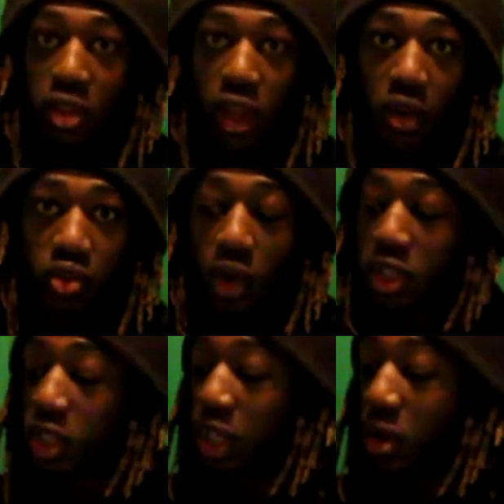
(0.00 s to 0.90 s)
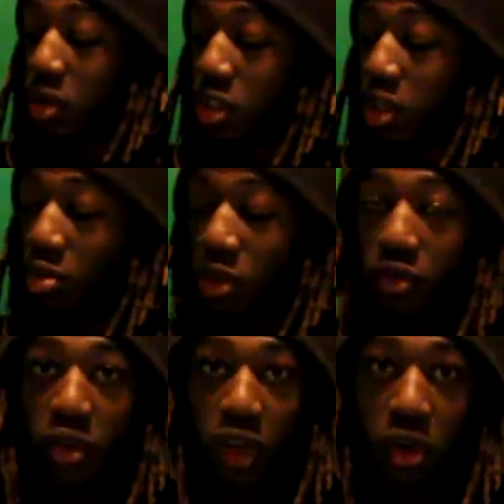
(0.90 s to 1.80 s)
I was watching Garrett Jenner
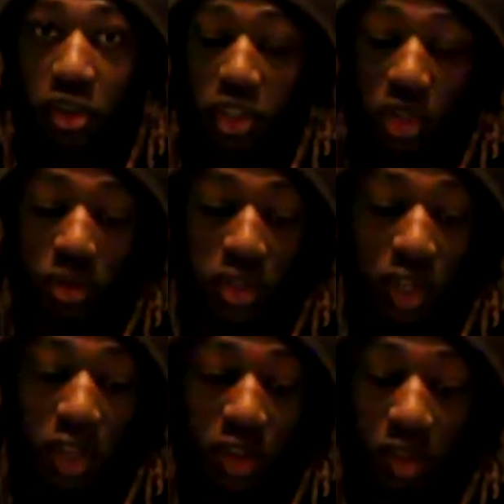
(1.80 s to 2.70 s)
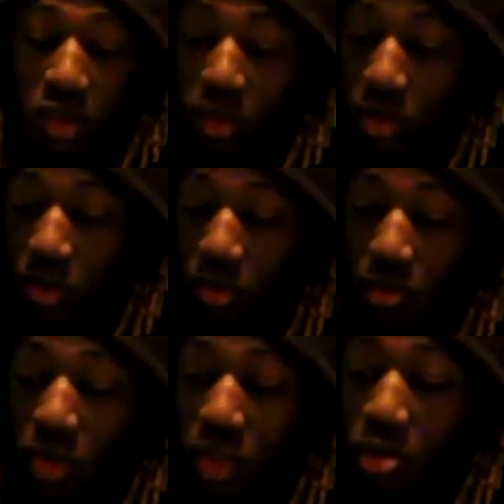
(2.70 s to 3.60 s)
before Garrett Jenner was like
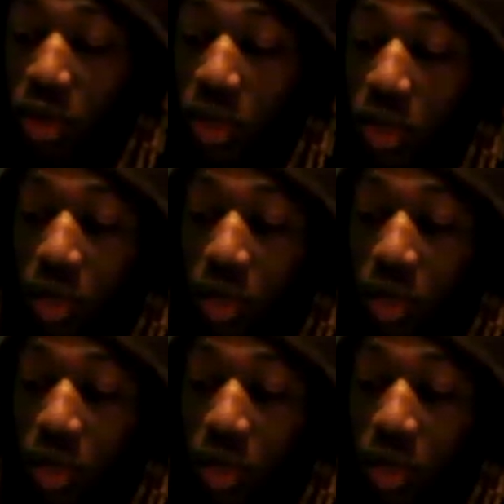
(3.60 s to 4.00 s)
really big.